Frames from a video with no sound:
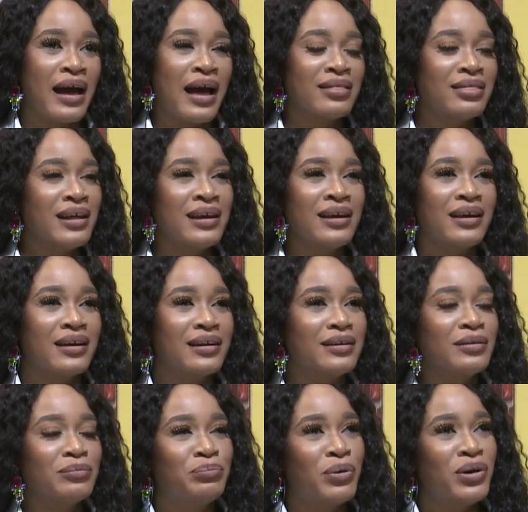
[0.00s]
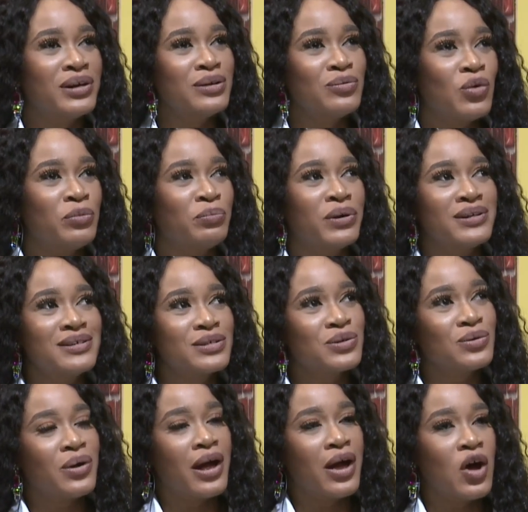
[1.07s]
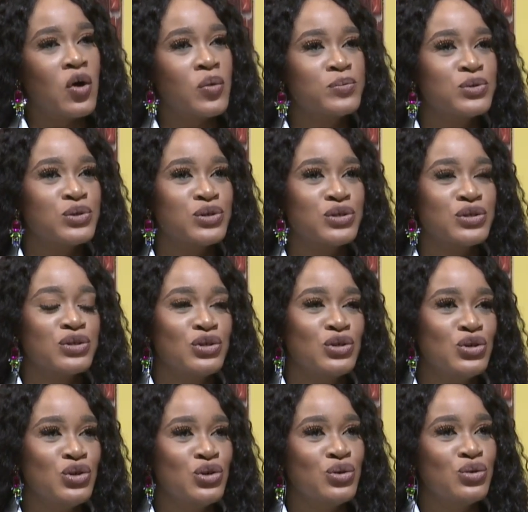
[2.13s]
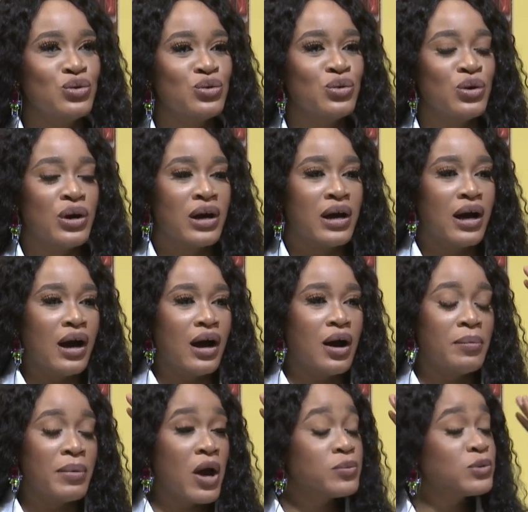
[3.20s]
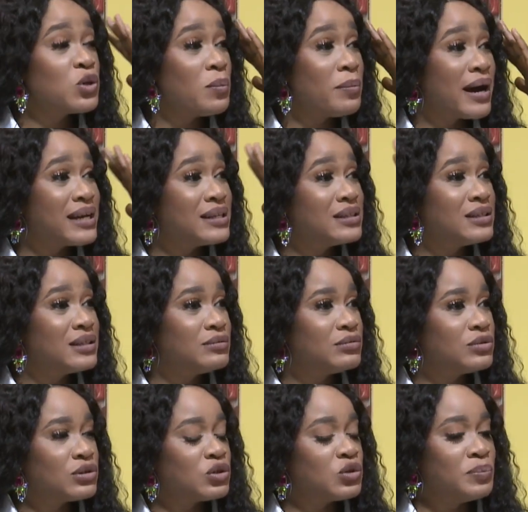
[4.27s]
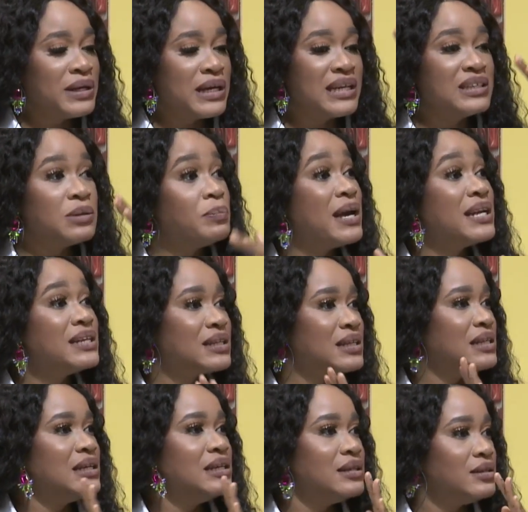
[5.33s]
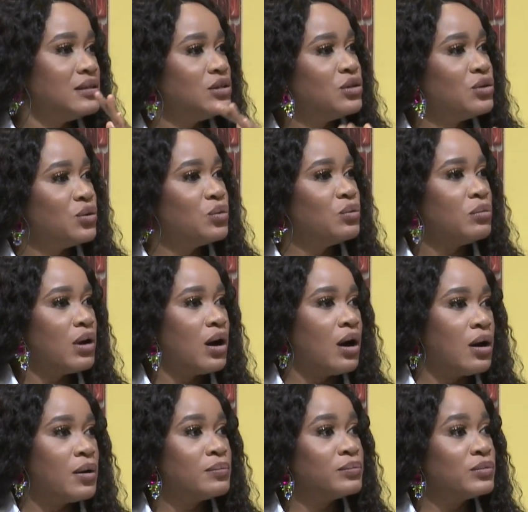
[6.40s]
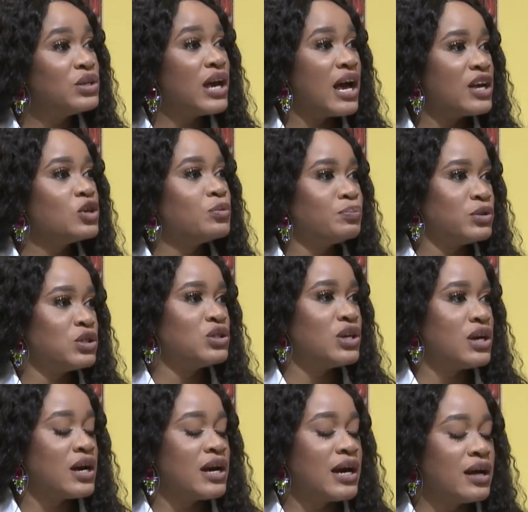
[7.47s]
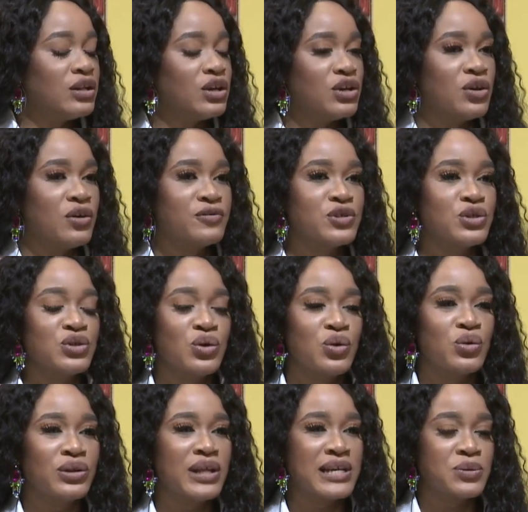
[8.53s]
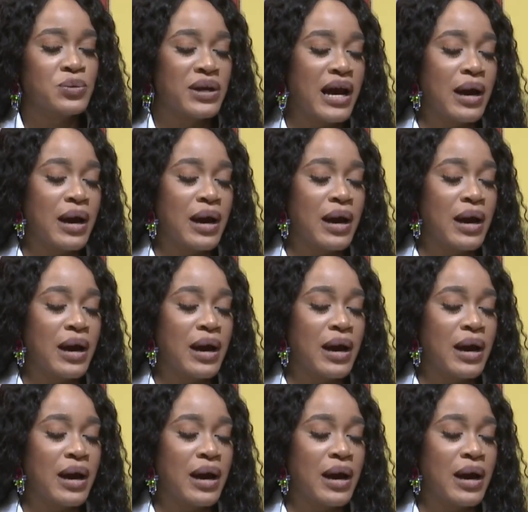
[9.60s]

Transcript: I think boarding, what boarding school helps you, um, helps your mind to be independently, you mm. know. You start um, being independent yeah, you, early, yeah, early enough. So, that so that's, what